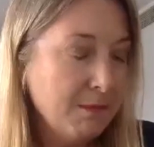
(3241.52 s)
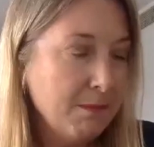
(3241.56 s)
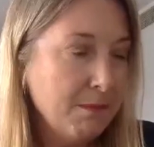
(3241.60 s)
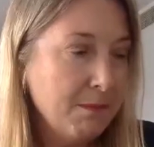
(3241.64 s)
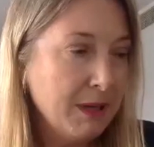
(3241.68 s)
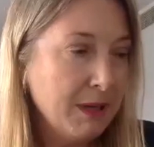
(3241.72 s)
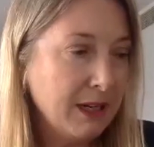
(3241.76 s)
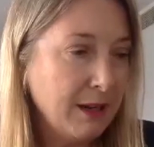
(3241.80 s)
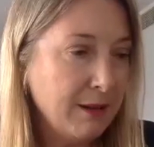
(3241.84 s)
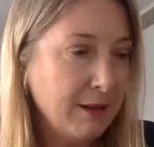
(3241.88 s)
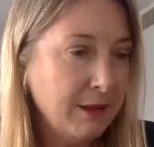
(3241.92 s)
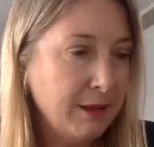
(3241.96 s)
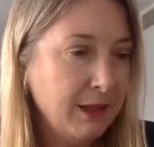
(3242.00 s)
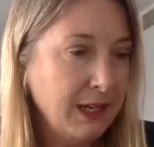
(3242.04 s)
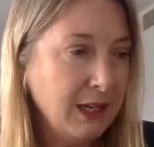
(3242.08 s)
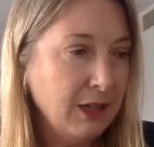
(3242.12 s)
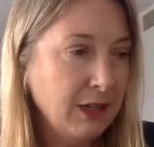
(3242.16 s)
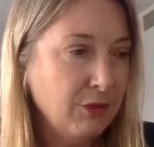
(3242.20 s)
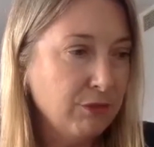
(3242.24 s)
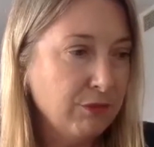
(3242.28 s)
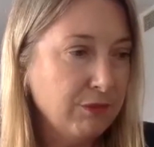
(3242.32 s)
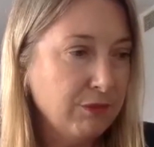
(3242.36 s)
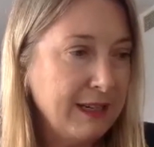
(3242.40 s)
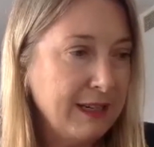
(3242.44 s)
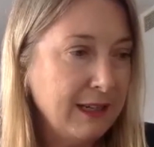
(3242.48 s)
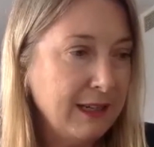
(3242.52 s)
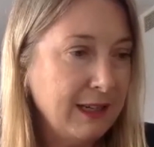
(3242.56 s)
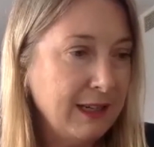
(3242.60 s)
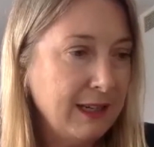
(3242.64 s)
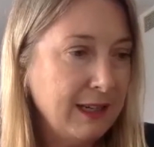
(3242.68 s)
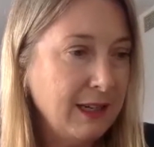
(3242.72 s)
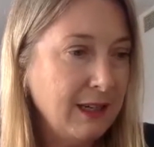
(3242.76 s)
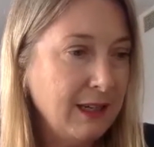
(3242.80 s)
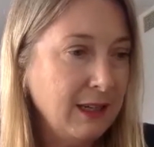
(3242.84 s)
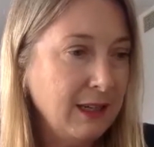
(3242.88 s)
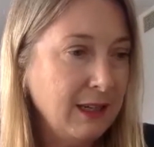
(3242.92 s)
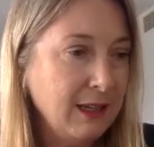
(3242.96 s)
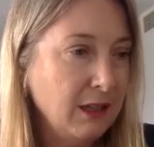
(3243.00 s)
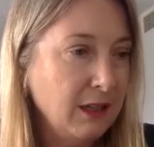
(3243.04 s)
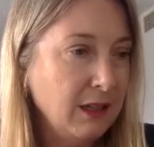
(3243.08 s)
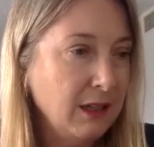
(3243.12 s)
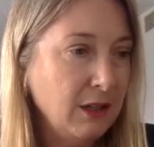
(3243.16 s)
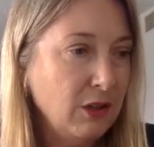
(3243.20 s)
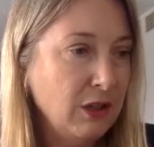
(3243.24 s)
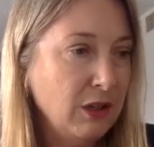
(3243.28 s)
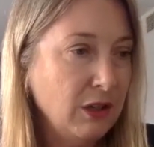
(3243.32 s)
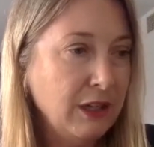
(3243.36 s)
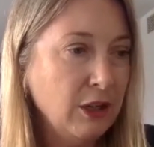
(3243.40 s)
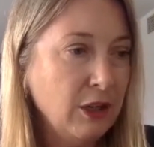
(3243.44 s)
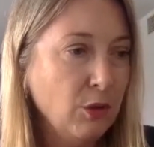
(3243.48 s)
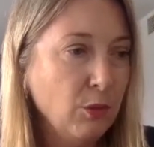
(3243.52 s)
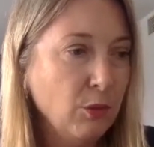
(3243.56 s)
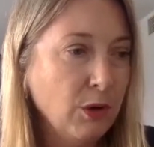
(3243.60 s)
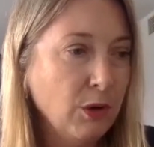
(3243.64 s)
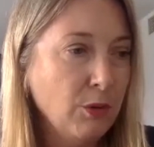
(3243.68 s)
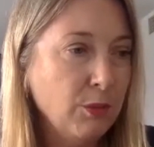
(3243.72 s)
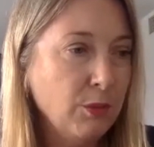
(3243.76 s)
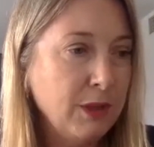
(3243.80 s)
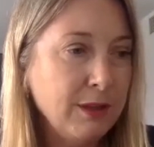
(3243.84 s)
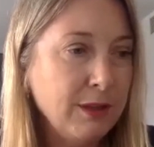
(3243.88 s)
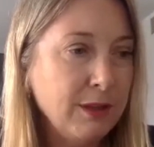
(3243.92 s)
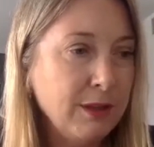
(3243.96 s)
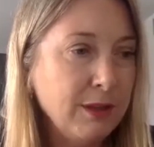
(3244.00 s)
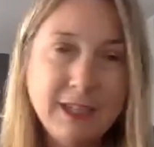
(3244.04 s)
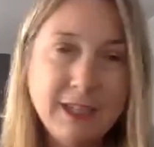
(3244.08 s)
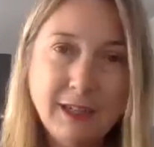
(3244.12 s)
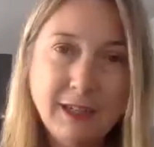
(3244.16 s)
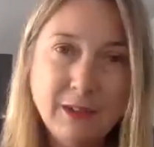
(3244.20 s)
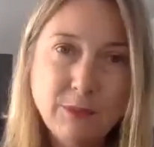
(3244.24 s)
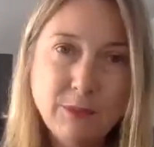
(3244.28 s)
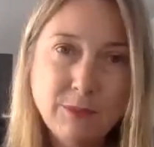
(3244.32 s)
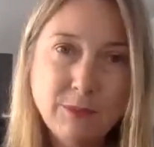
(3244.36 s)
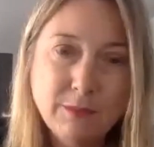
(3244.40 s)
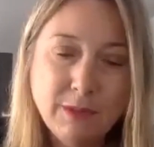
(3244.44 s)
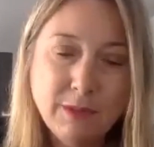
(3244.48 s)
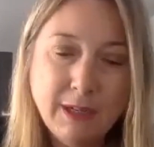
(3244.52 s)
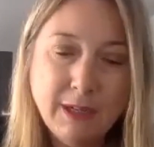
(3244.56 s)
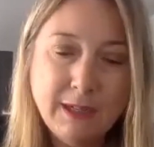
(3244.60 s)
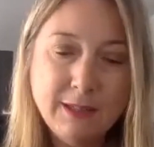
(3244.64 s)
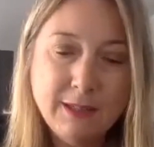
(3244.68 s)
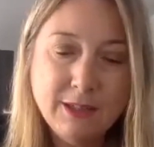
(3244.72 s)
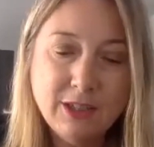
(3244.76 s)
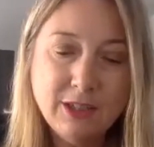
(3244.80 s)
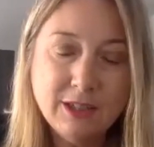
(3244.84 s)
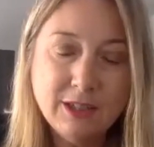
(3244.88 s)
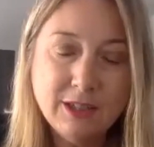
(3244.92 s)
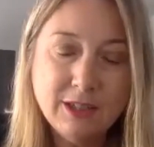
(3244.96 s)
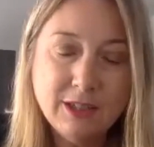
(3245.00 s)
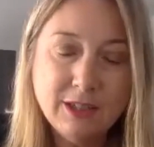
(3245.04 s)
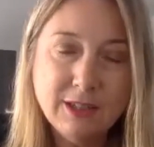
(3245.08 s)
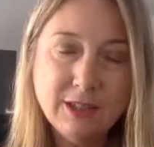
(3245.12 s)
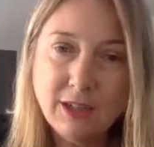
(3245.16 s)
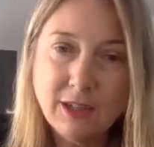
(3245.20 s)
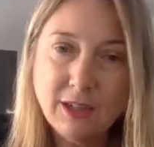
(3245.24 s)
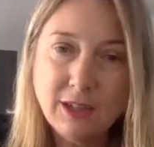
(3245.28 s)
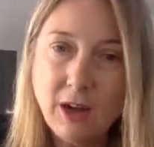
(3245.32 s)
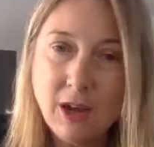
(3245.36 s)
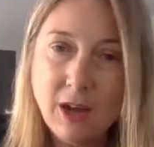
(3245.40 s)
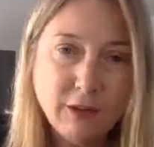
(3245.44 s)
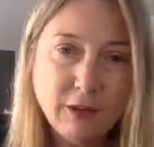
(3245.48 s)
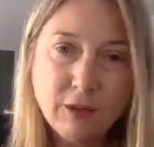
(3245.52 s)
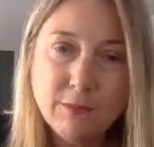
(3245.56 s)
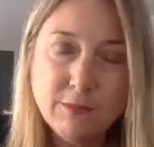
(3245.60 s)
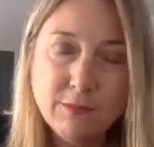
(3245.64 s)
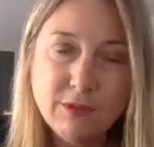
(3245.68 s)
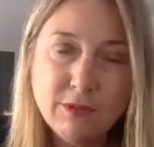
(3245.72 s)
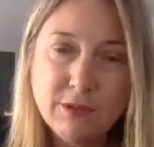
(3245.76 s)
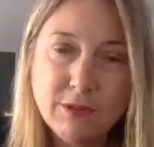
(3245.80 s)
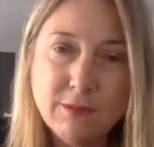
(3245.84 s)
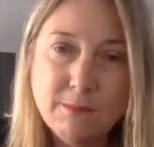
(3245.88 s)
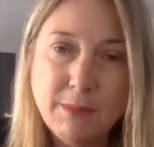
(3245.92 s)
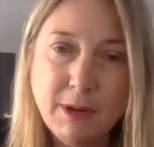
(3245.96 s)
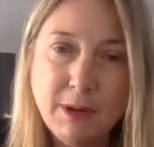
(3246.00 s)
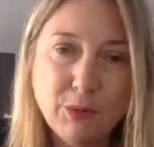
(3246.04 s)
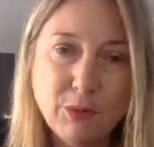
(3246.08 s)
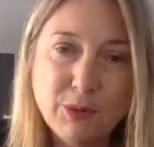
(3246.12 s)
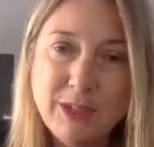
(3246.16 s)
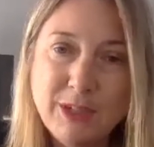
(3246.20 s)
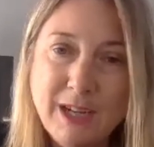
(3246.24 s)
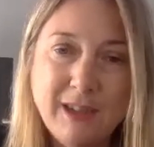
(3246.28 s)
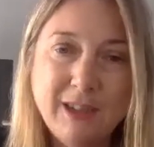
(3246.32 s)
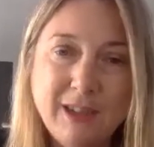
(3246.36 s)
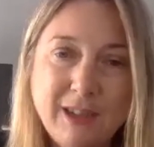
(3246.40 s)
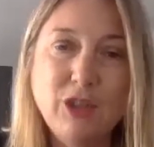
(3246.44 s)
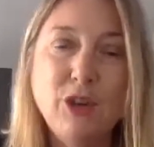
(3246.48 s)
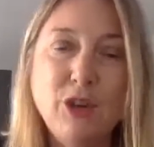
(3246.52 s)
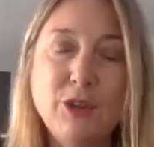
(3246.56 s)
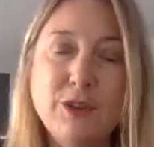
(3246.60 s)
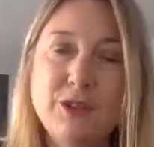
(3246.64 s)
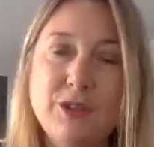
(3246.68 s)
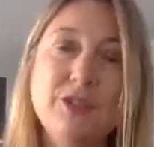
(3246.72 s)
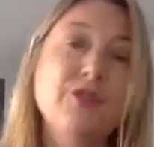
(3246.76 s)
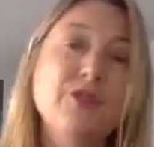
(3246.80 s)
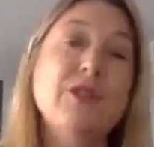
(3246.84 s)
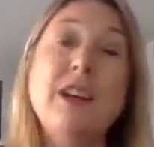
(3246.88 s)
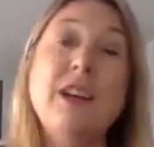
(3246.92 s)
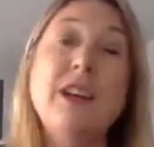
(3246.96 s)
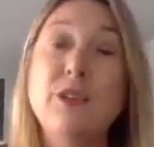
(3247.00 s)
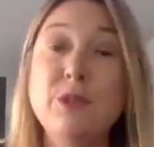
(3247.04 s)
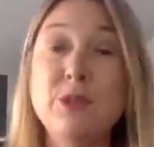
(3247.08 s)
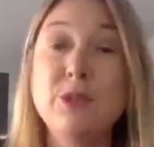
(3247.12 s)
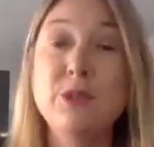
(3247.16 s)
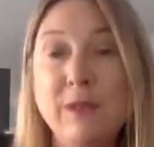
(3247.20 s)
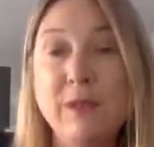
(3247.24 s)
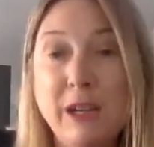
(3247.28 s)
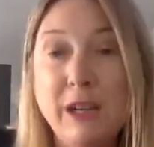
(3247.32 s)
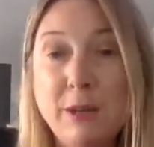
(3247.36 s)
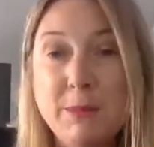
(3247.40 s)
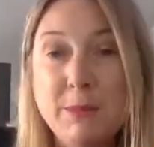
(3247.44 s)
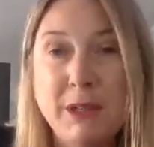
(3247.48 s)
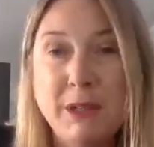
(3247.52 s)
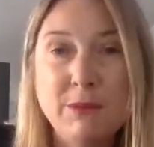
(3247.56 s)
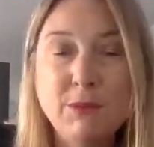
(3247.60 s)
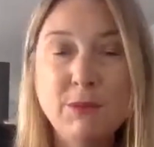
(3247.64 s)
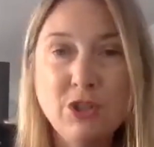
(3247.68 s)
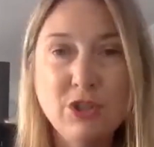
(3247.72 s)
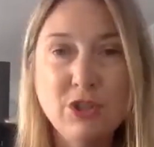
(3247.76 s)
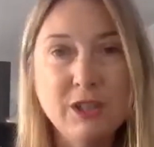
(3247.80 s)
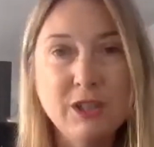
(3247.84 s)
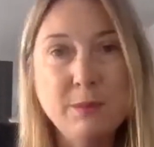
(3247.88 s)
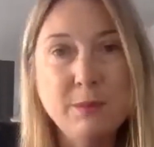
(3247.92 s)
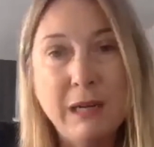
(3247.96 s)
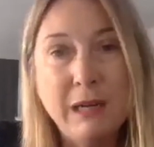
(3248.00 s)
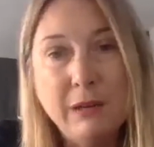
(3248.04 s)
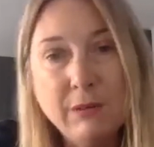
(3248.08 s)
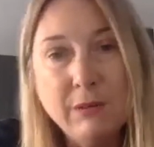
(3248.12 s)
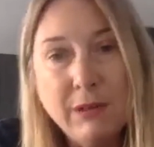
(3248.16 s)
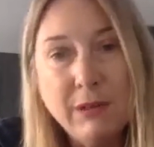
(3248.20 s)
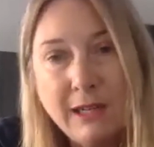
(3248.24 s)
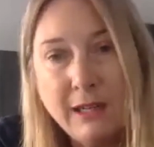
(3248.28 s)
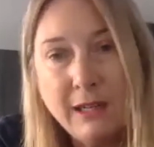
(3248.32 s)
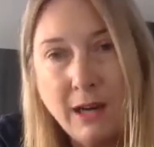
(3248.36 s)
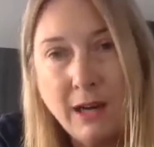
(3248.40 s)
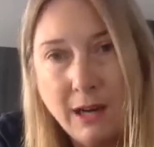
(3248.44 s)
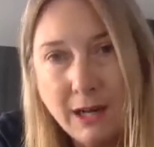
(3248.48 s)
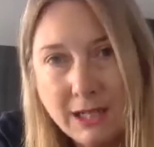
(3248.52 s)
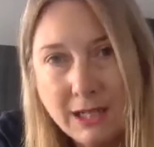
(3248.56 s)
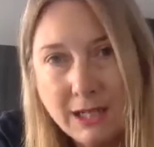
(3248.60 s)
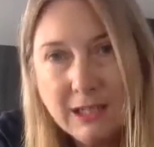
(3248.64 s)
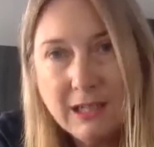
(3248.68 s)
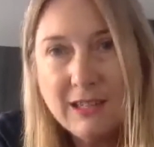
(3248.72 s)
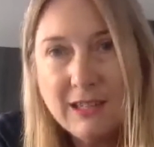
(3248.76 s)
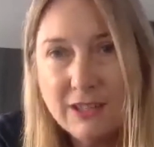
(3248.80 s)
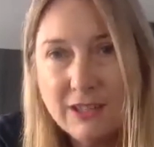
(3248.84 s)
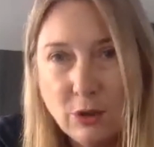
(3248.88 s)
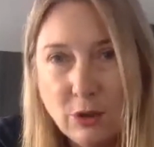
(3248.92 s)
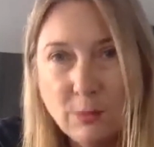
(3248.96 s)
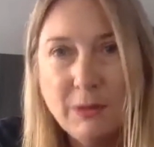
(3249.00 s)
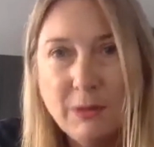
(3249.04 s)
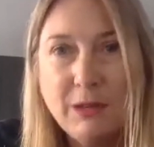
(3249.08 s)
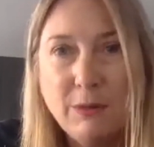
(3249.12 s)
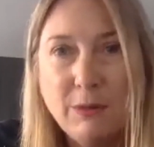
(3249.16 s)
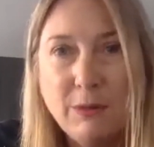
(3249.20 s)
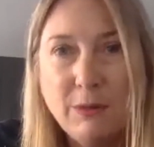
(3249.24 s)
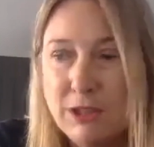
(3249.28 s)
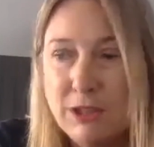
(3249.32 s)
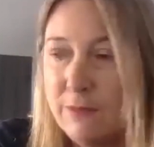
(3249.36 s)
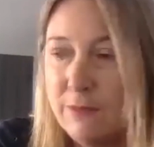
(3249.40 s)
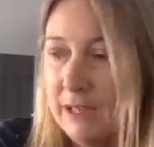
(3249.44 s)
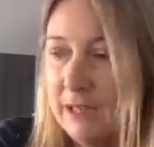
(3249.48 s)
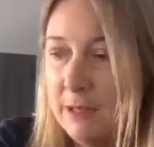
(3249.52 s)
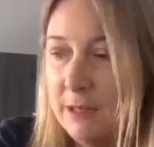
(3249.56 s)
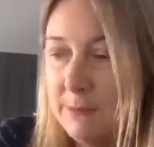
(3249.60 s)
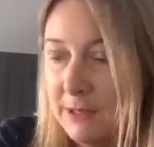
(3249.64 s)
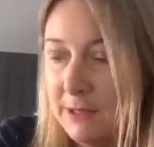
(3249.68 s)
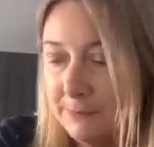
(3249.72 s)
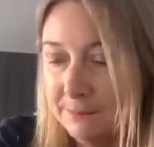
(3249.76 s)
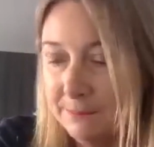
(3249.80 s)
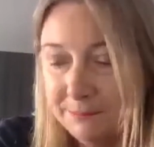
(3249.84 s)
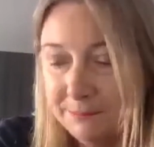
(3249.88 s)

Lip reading: I think really, what we've done is just to kind of buckle down and concentrate on development, which has been really nice, because normally with development,